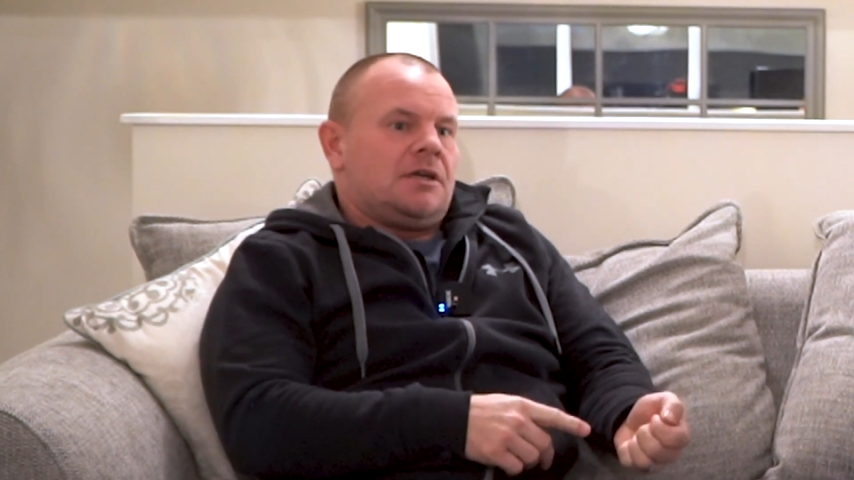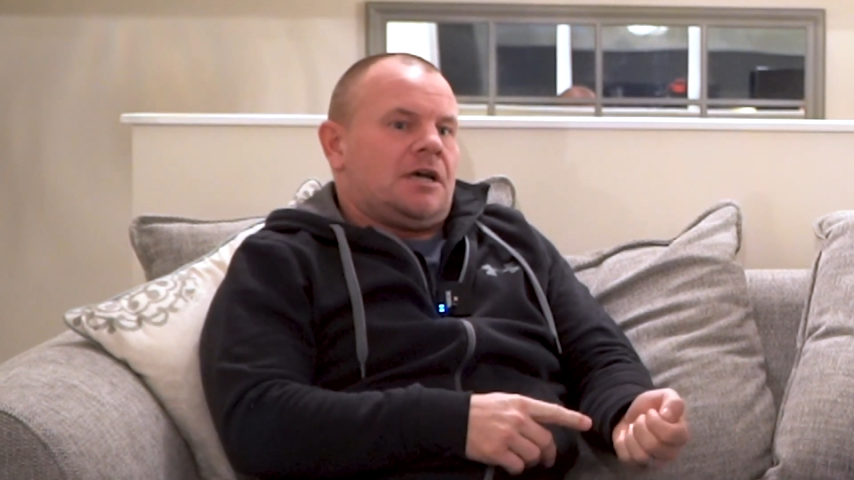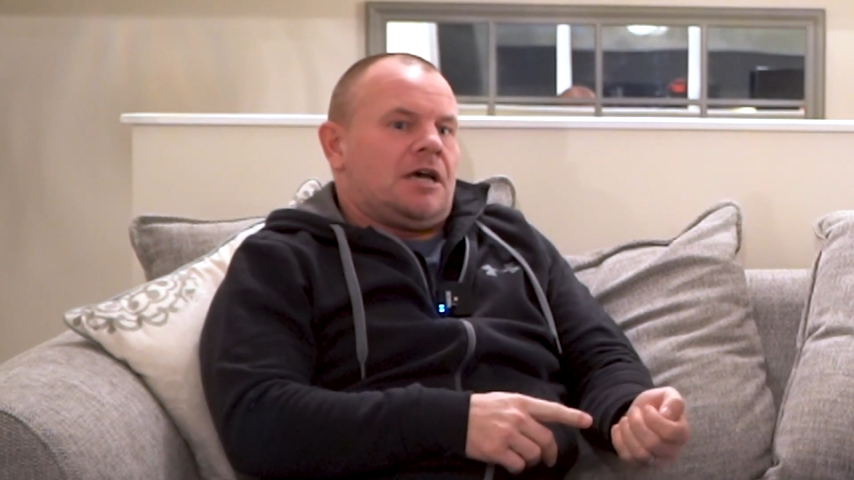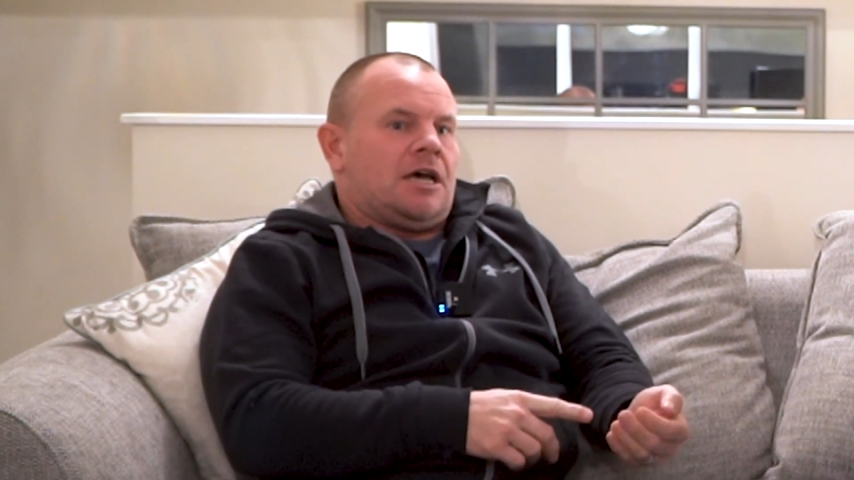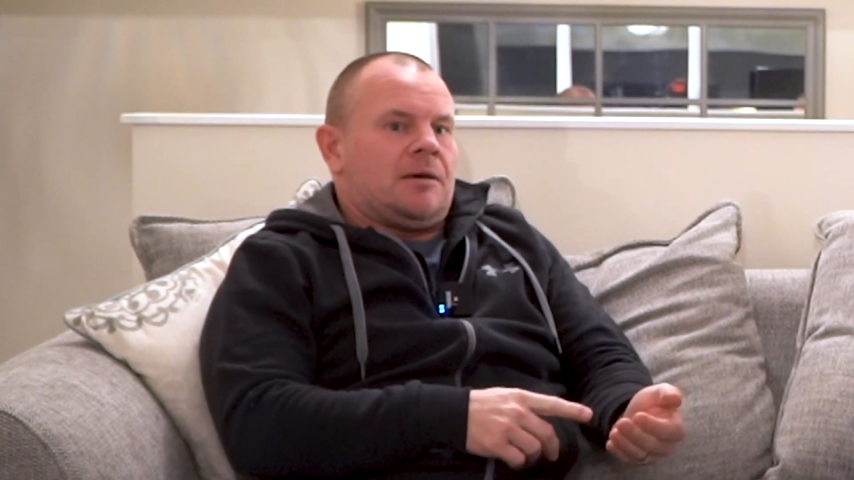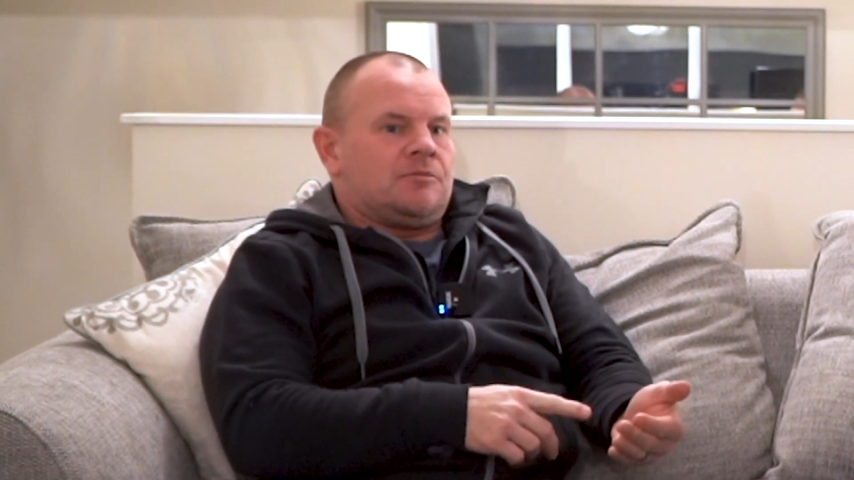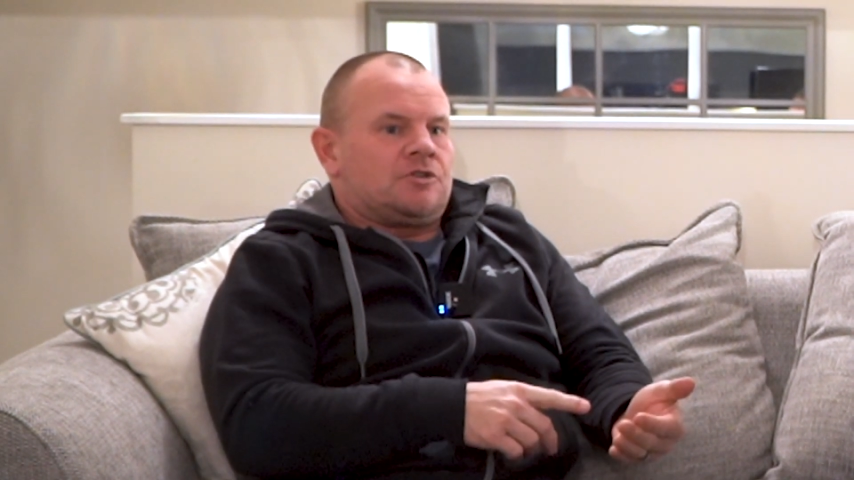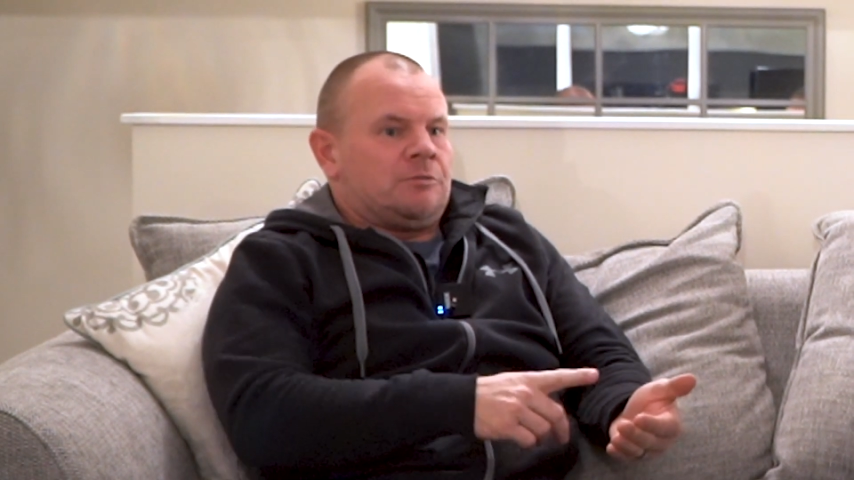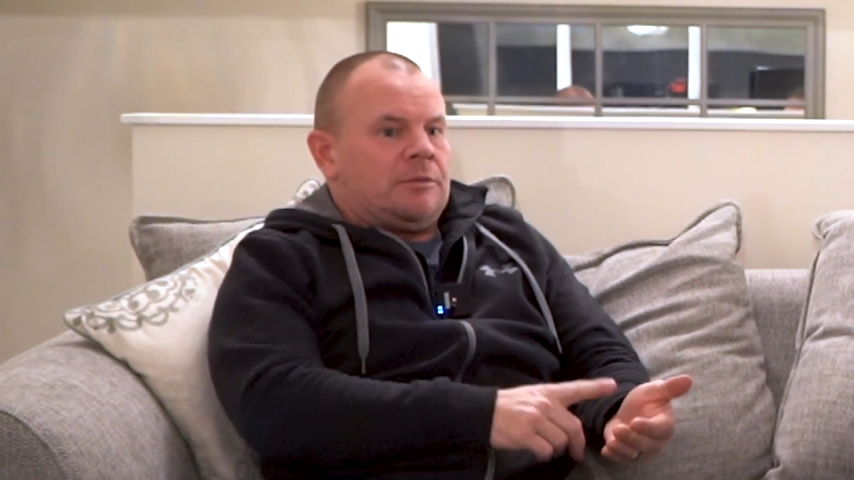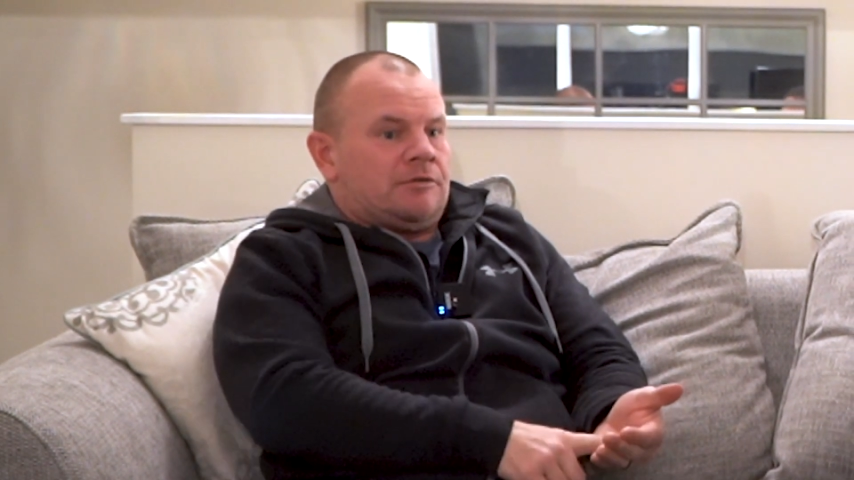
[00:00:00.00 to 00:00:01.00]

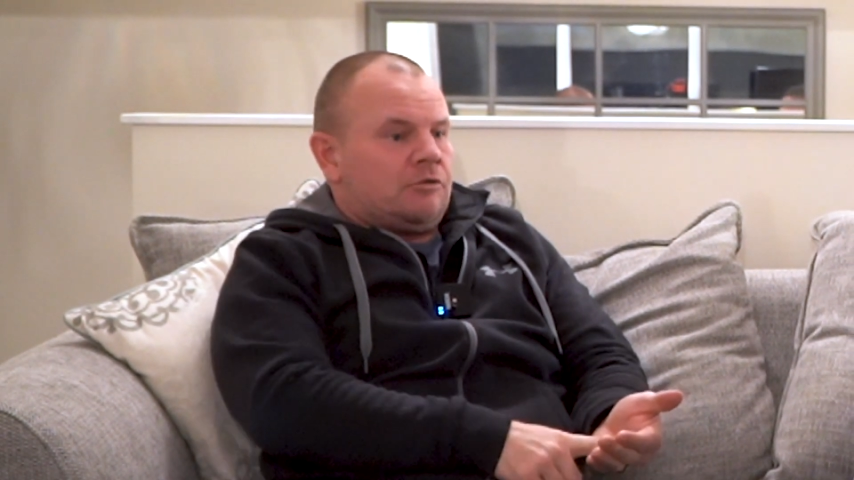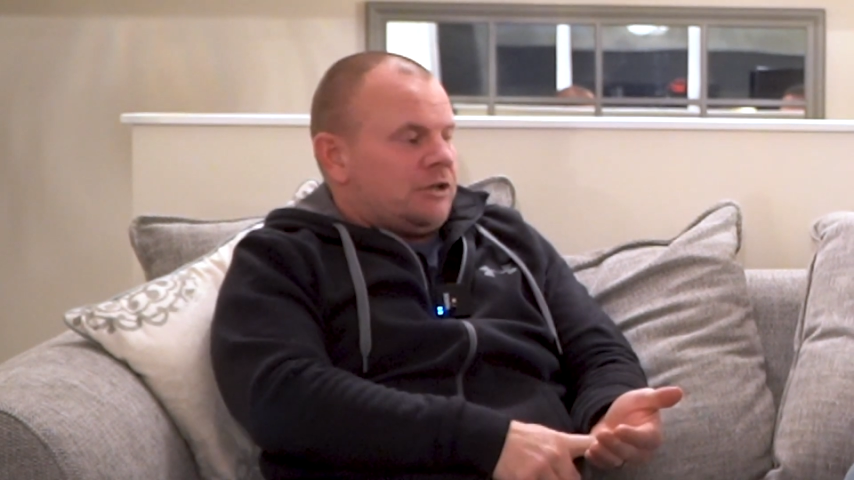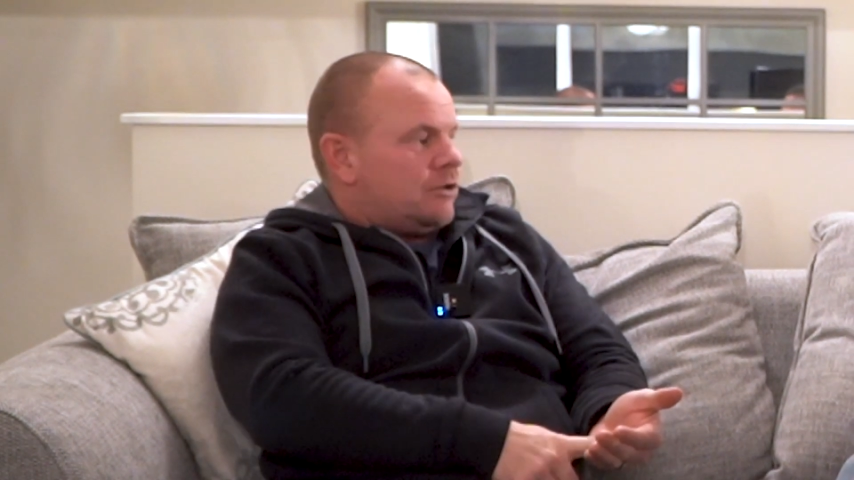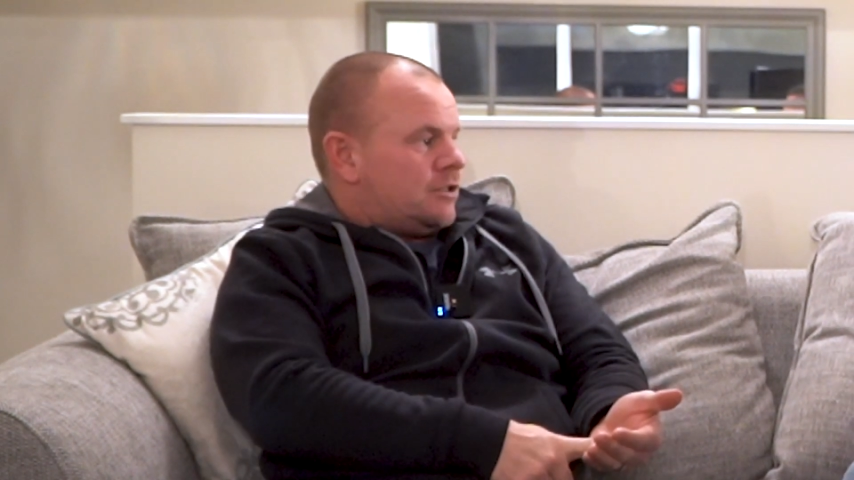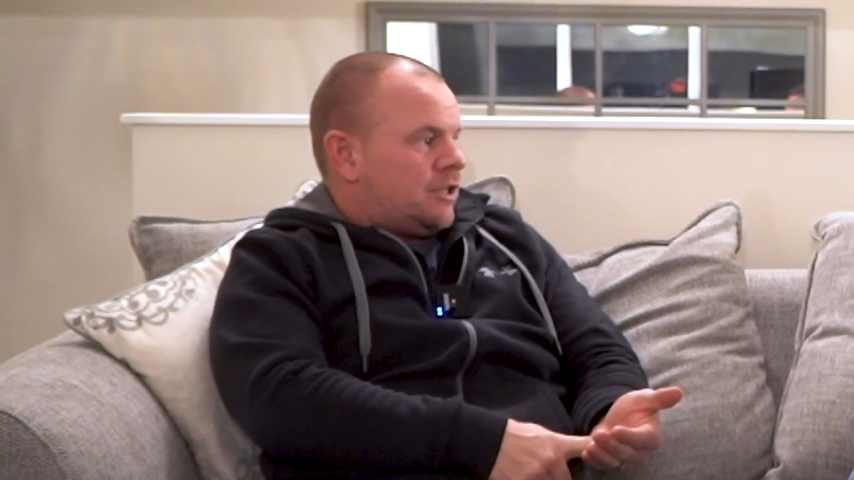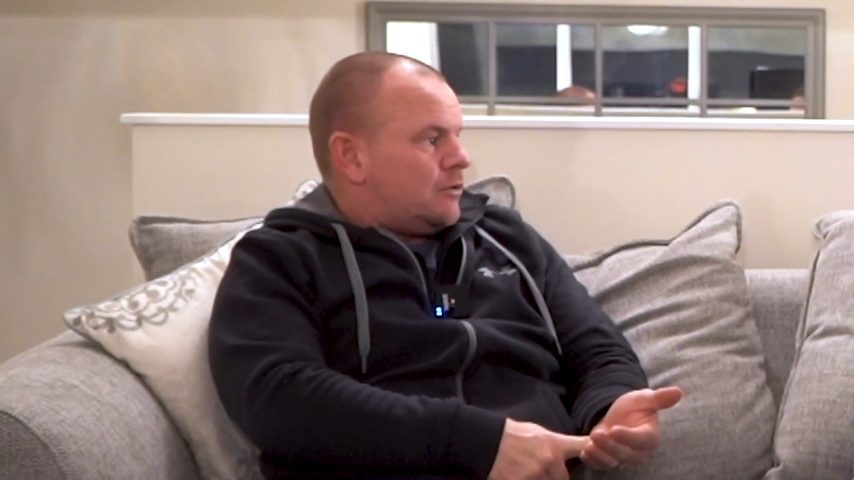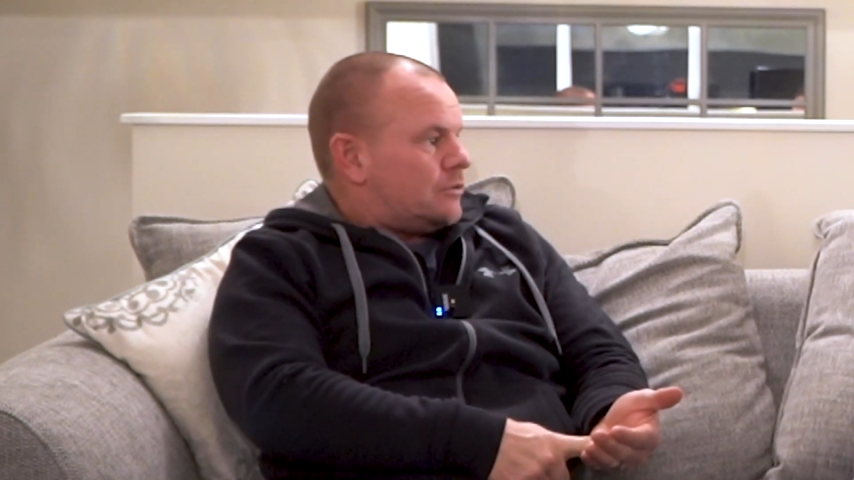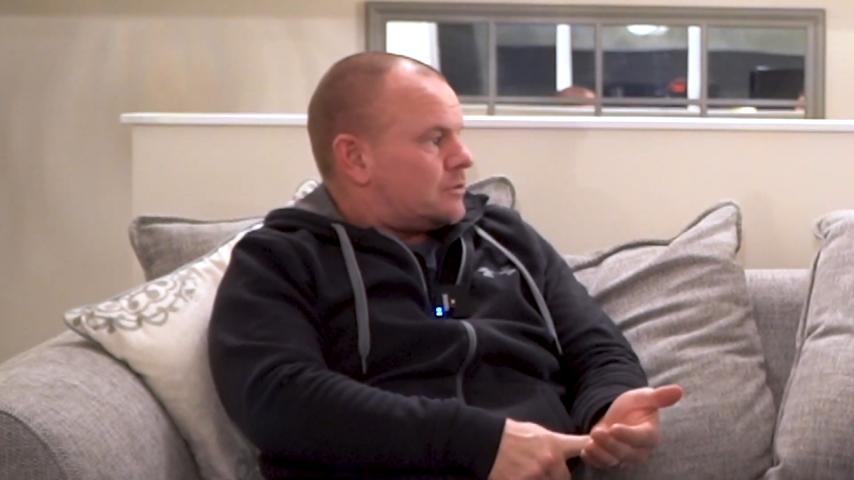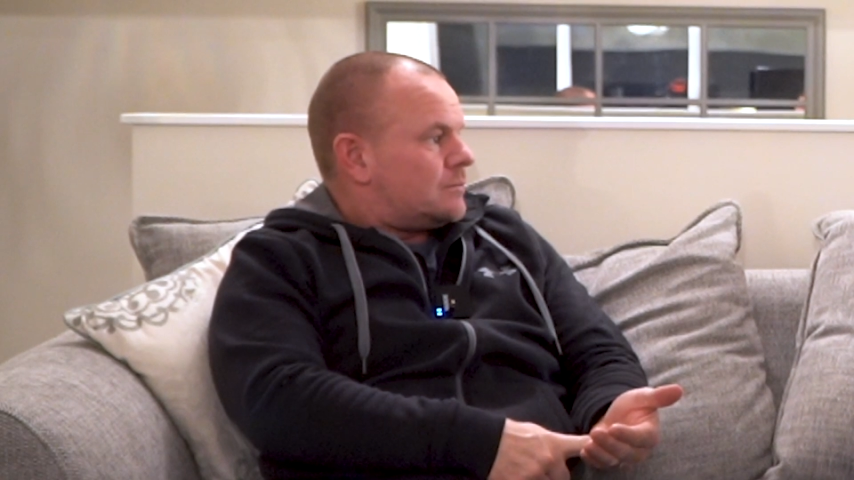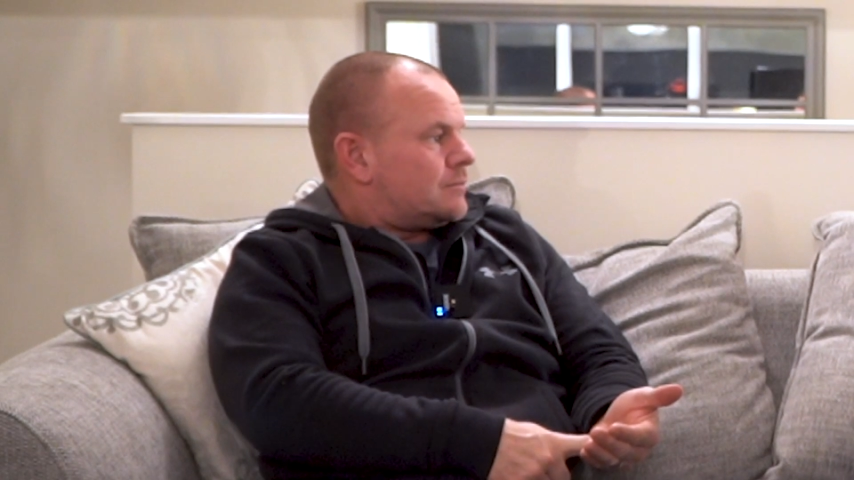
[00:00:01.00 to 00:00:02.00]
Some people have already got the
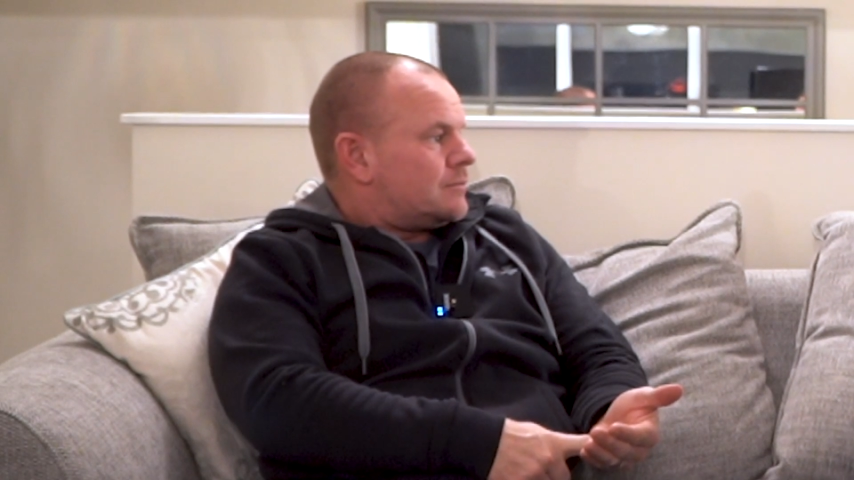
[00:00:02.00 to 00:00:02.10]
deals,